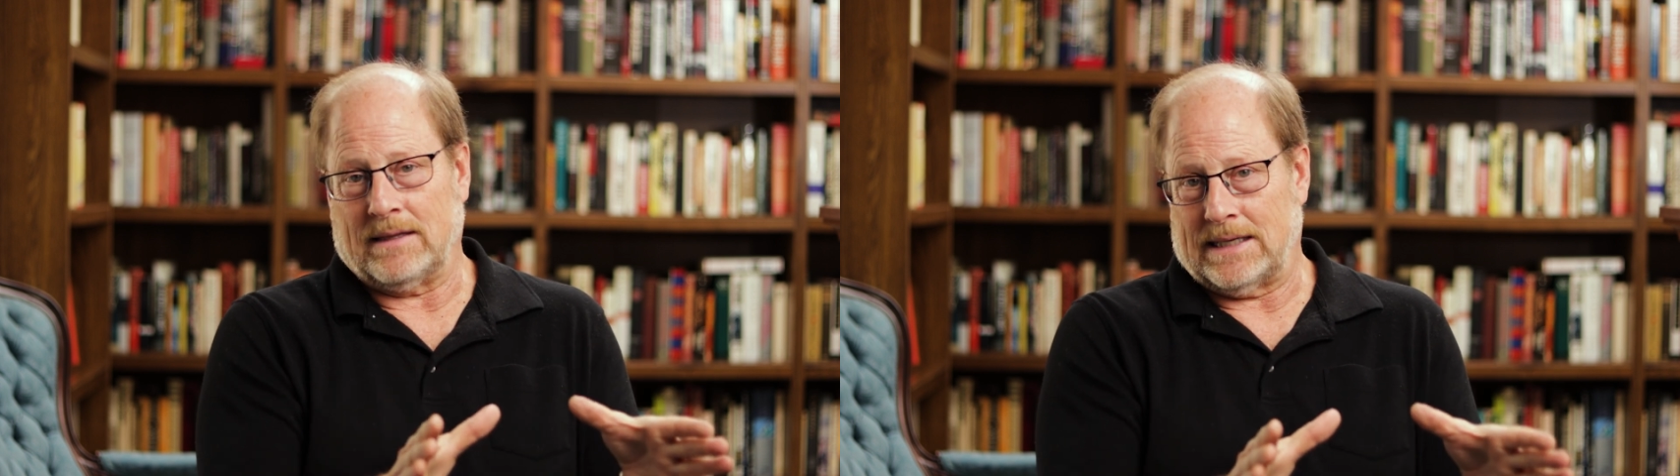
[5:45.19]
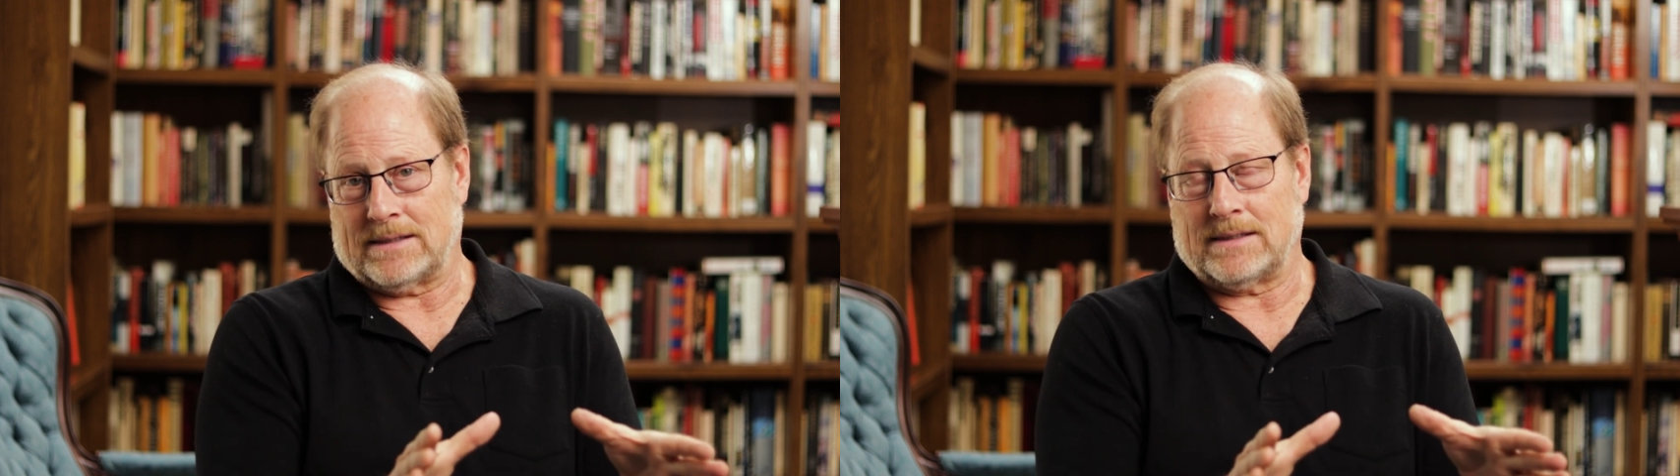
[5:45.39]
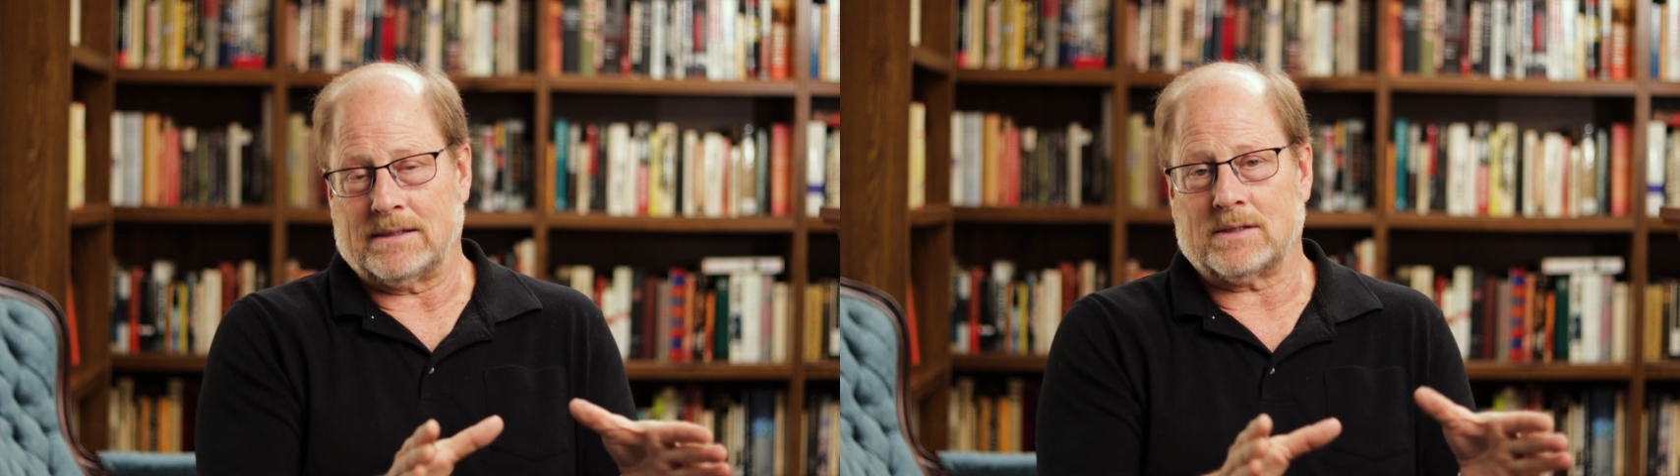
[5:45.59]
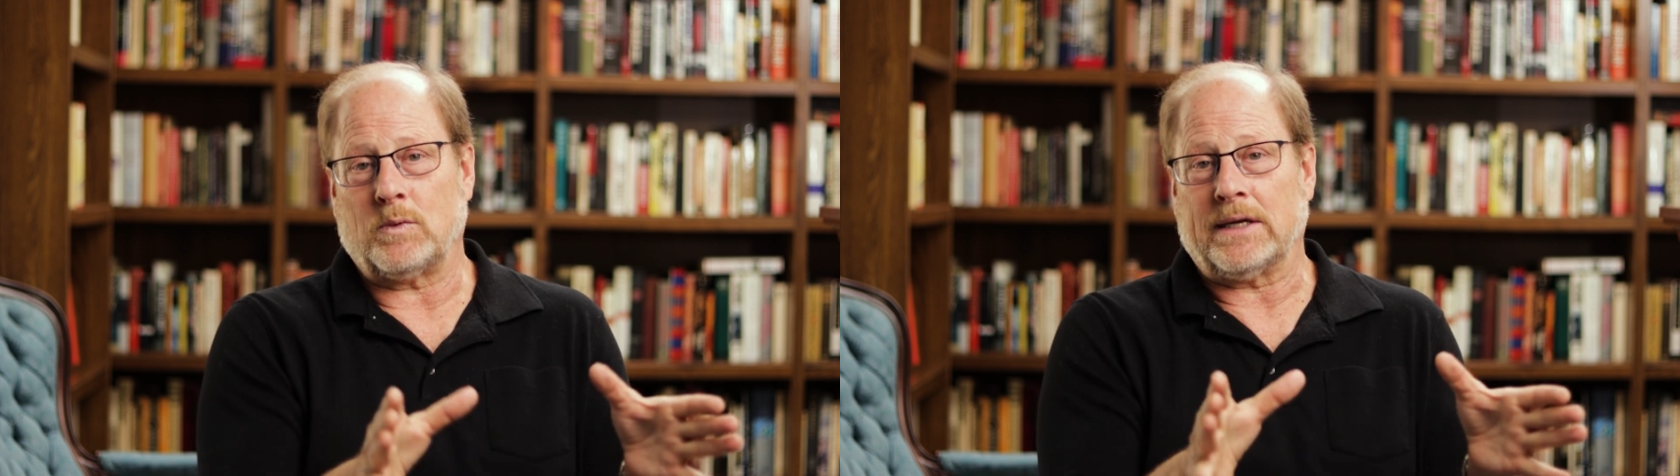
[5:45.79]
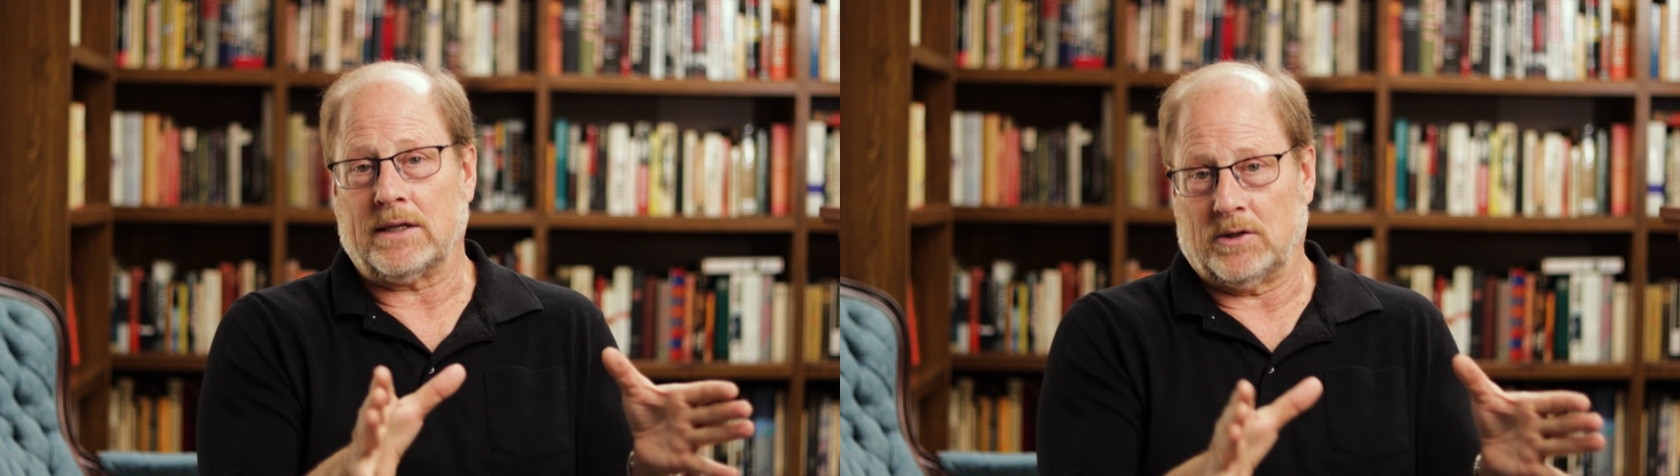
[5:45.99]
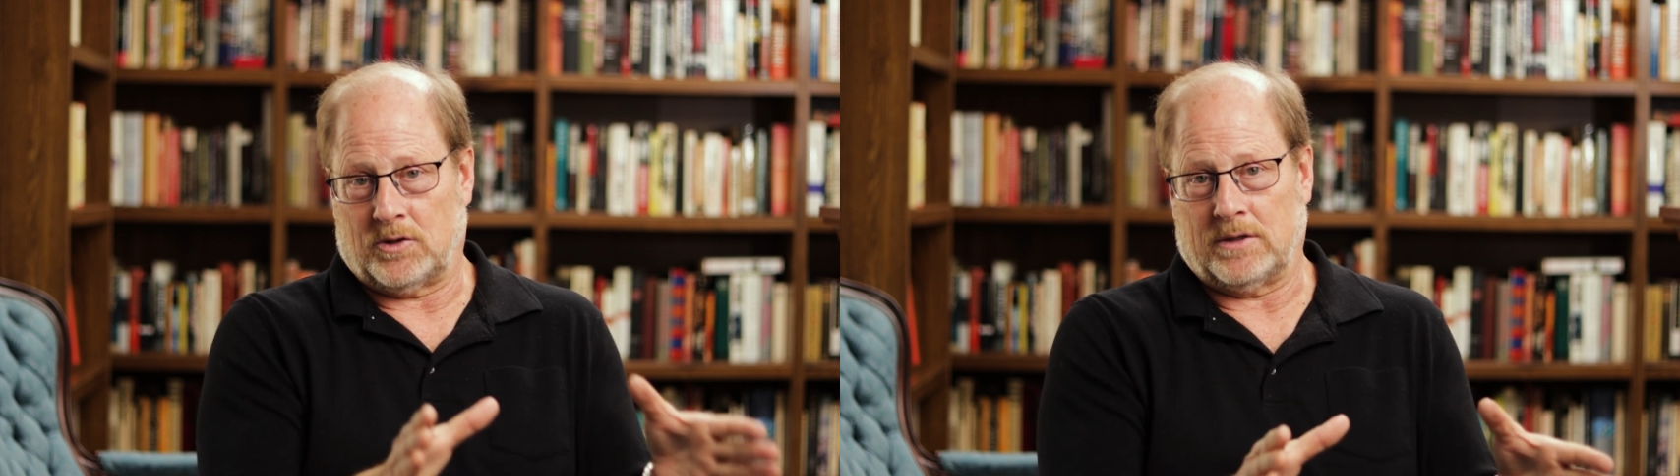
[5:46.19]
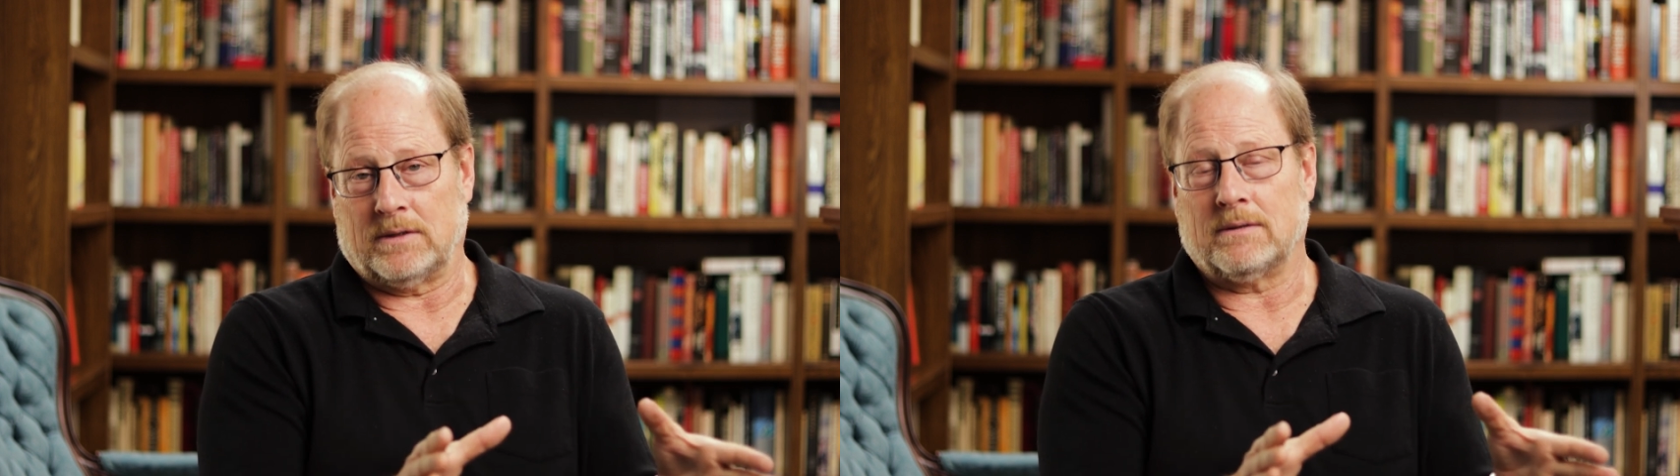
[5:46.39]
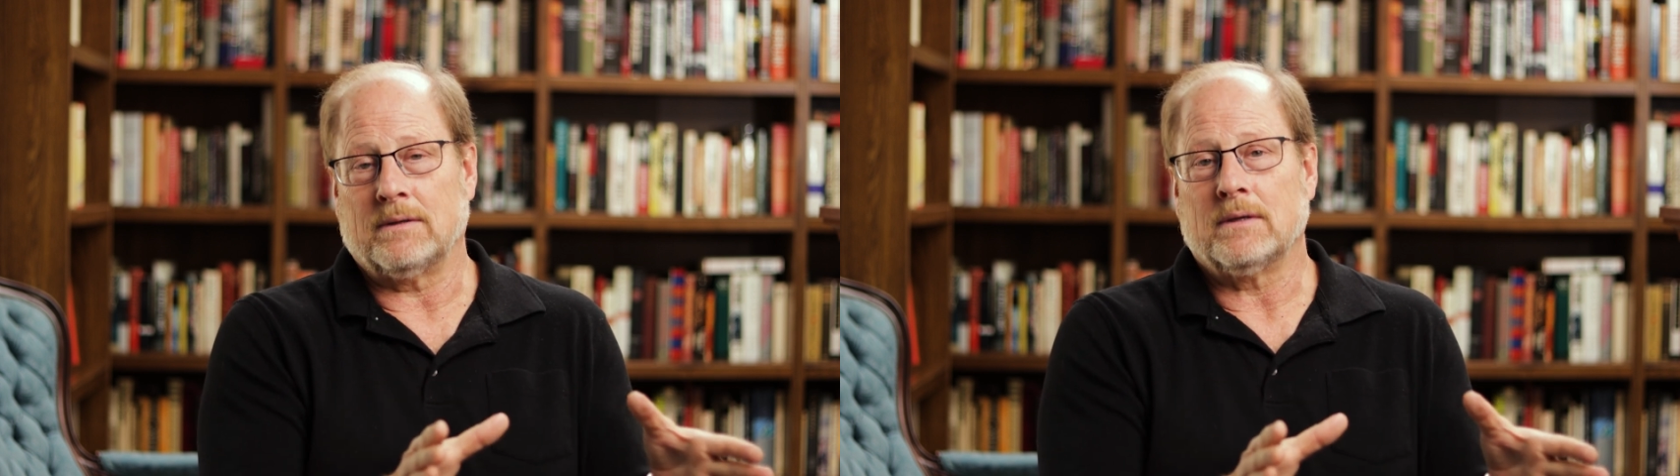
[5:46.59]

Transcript: lessons we can learn